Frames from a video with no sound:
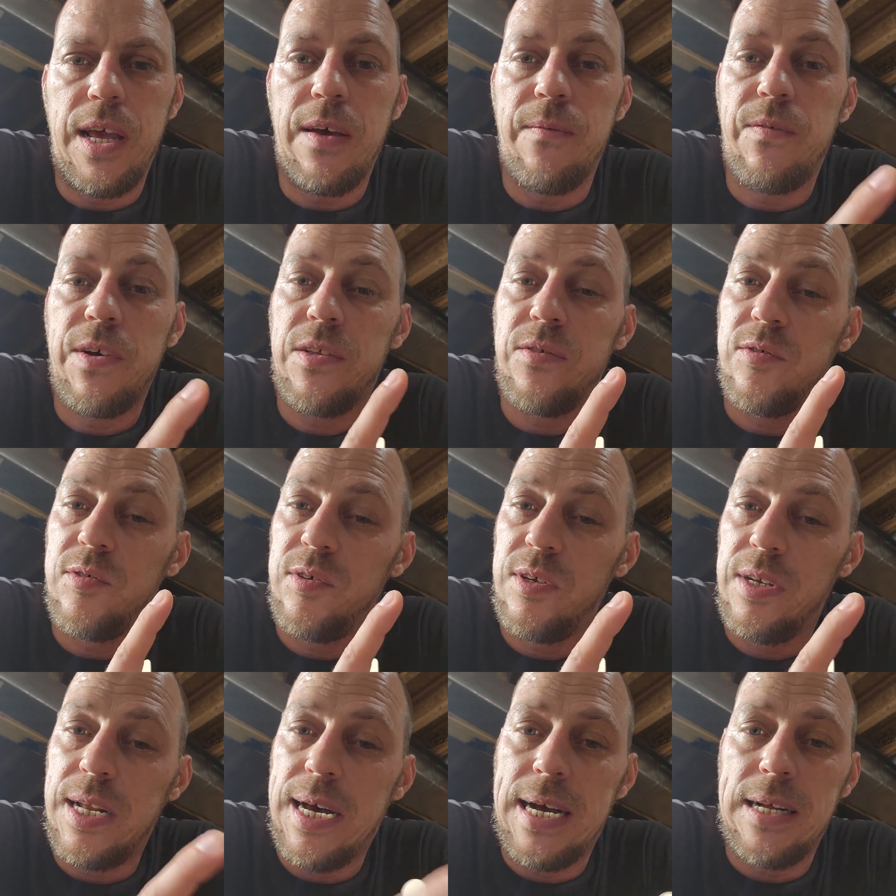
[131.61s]
If it's
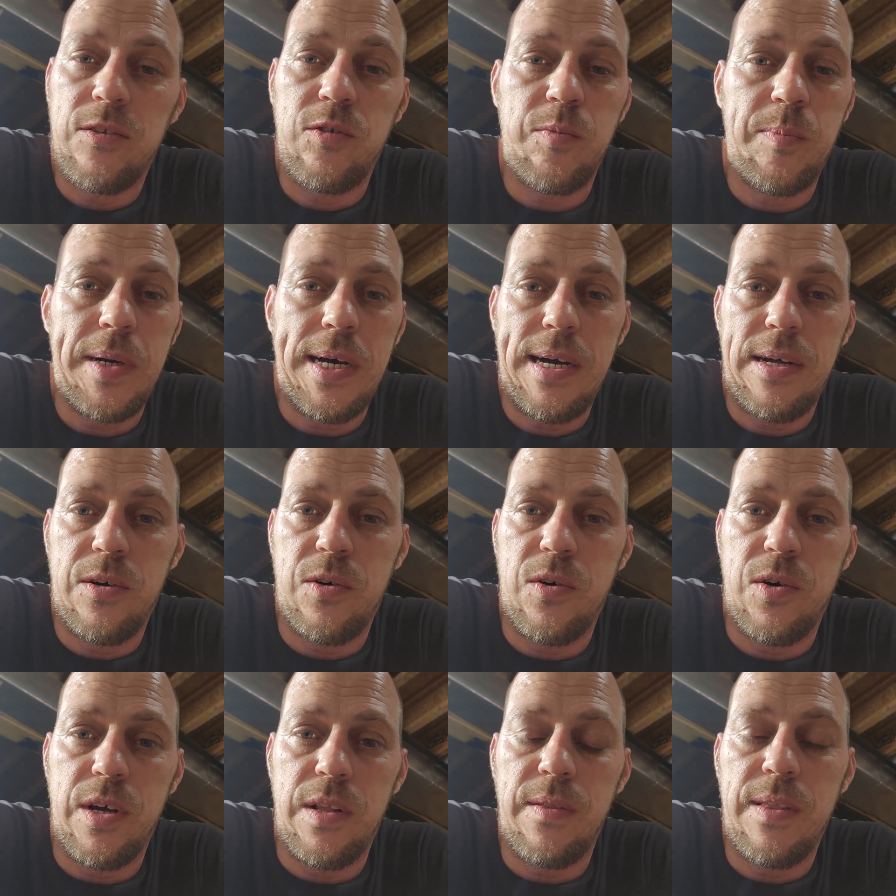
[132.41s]
not spot
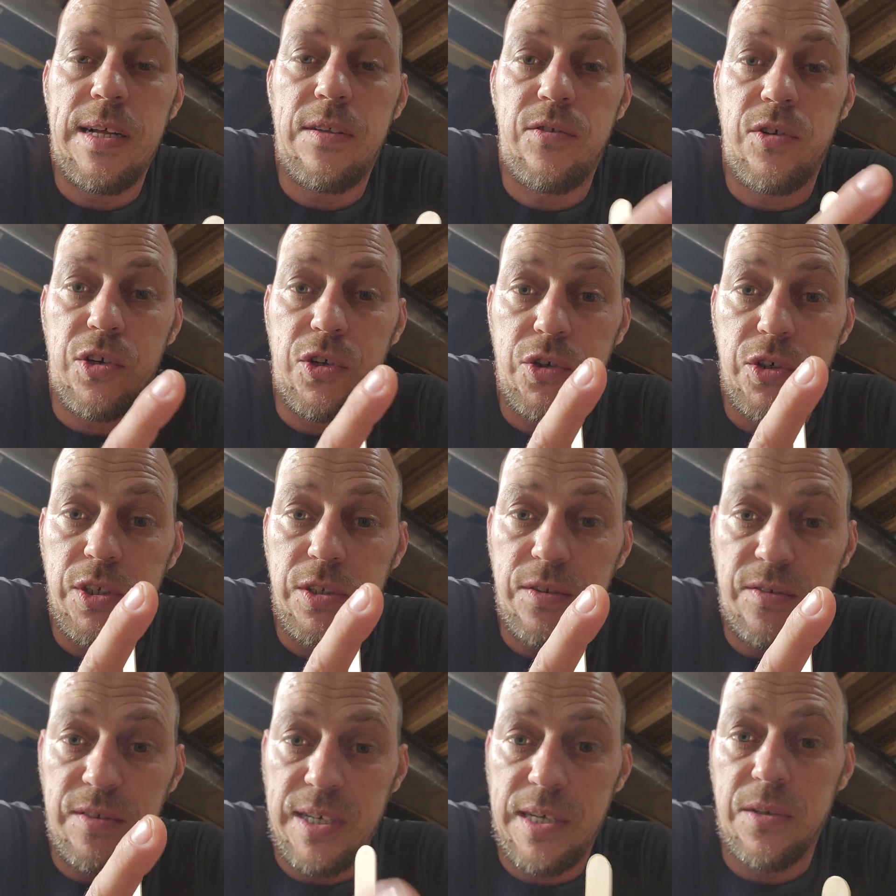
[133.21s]
on, that's a
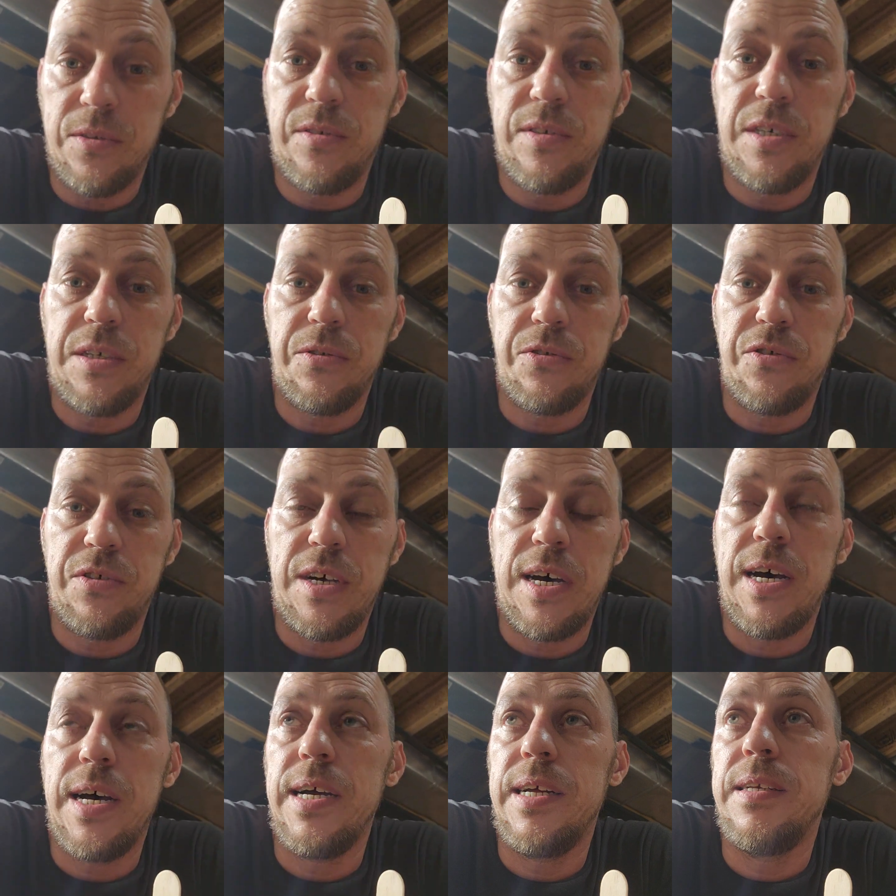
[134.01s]
good telltale
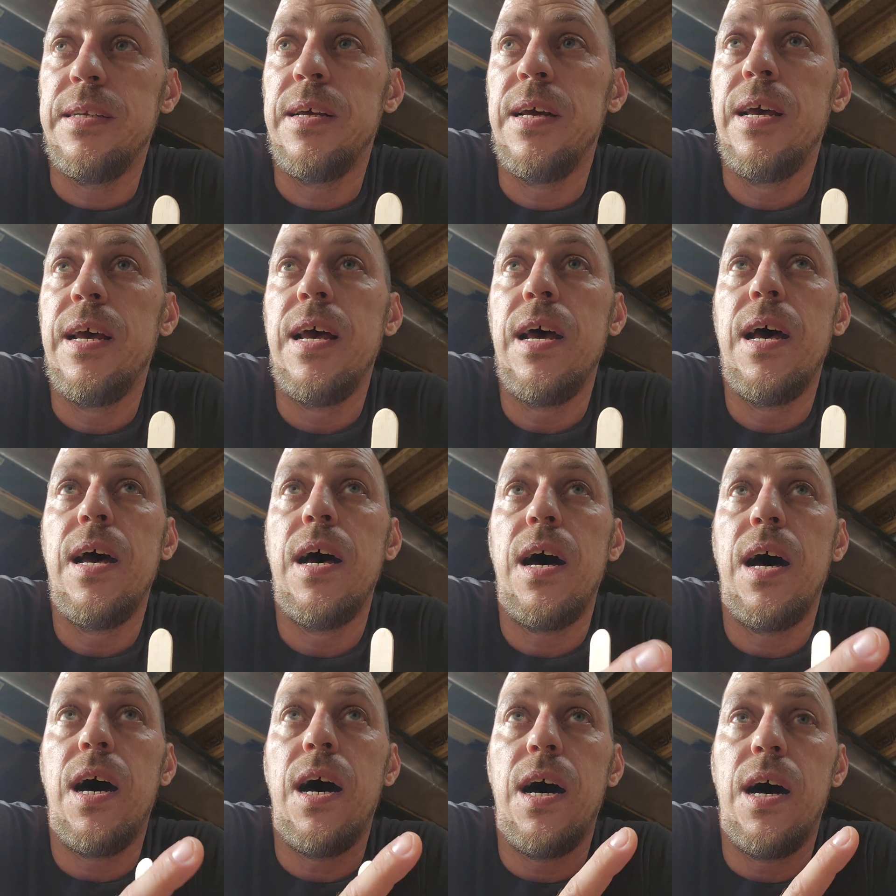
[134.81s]
sign
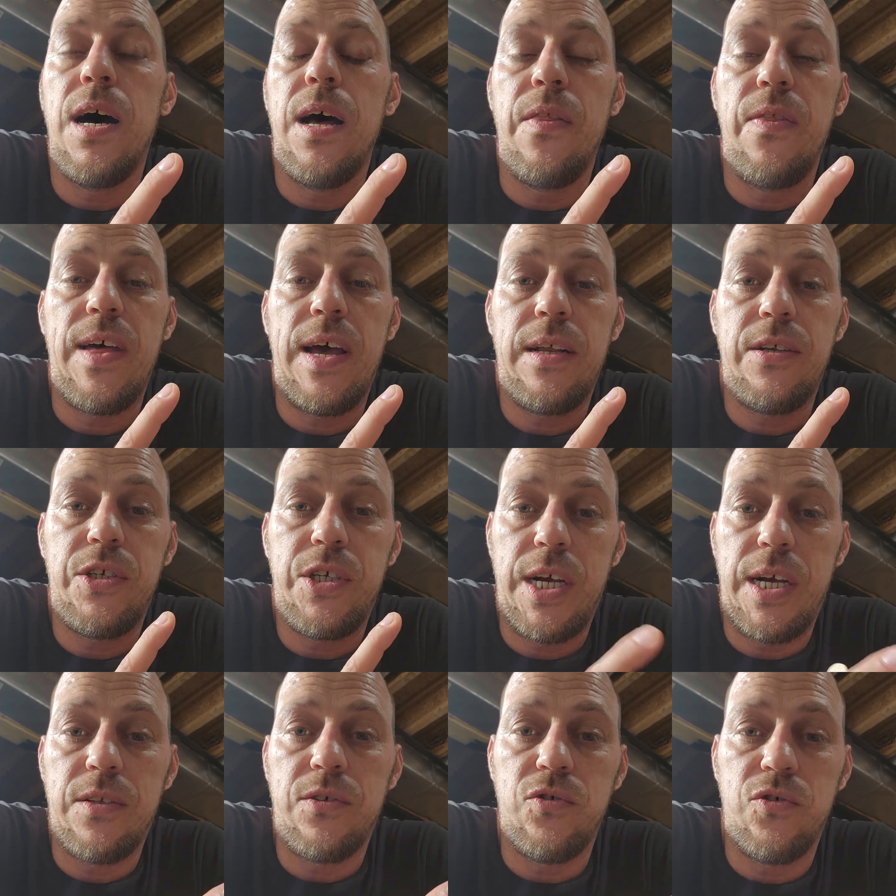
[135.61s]
that
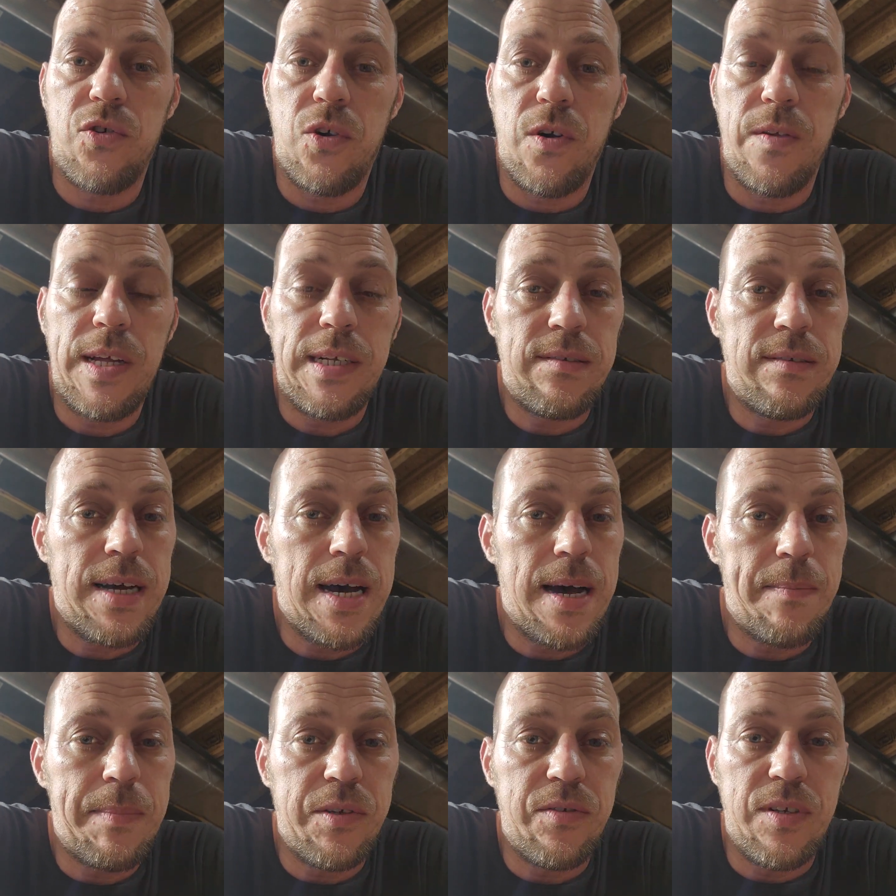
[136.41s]
chances are that
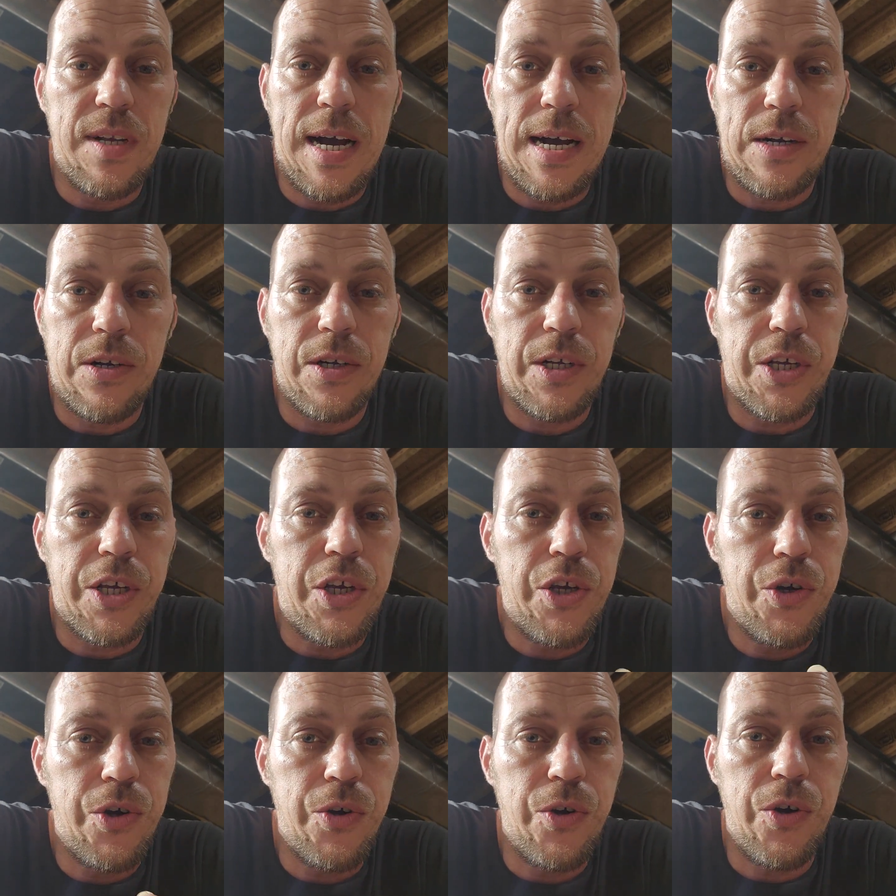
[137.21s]
top is not going
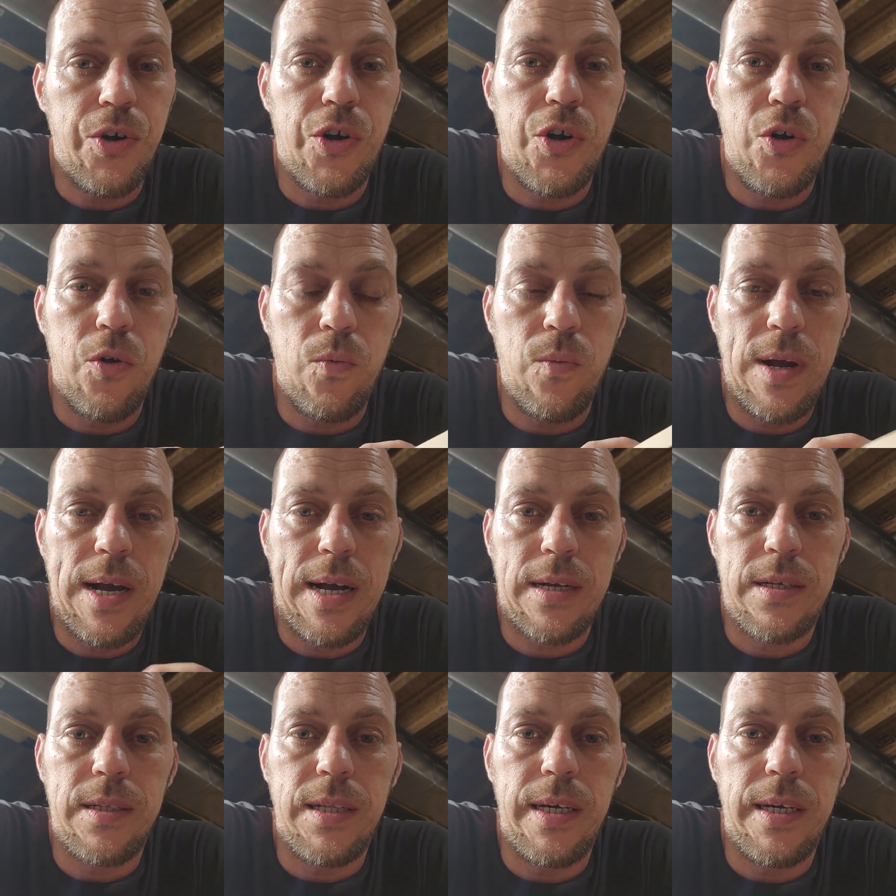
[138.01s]
to cure
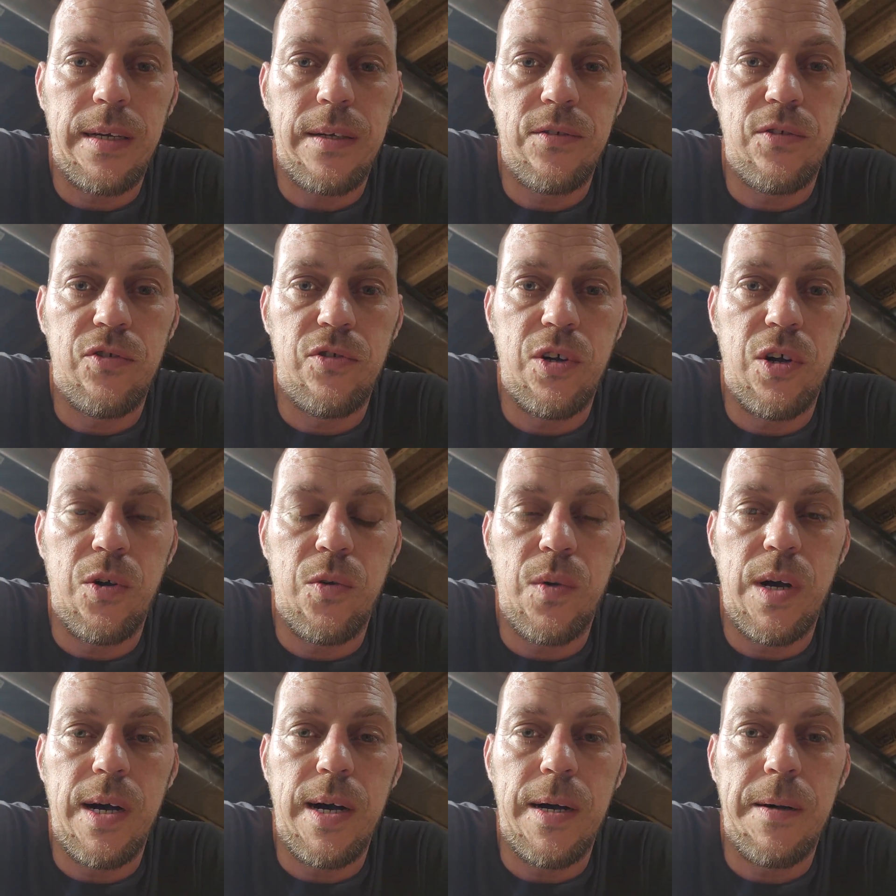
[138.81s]
correctly.
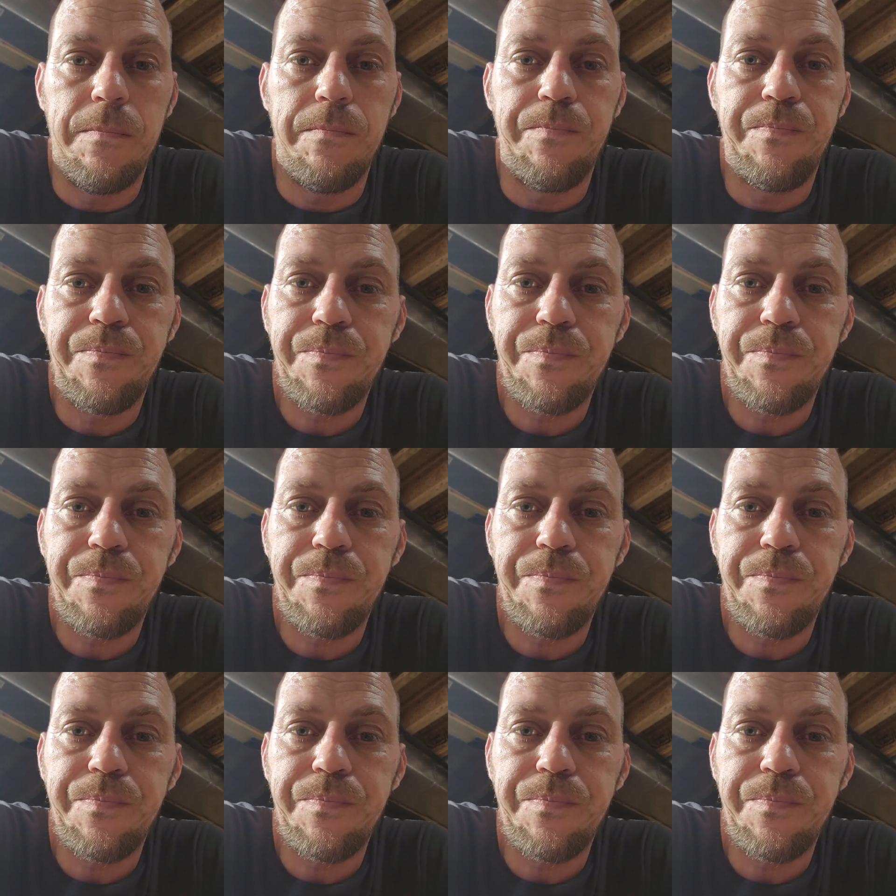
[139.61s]
So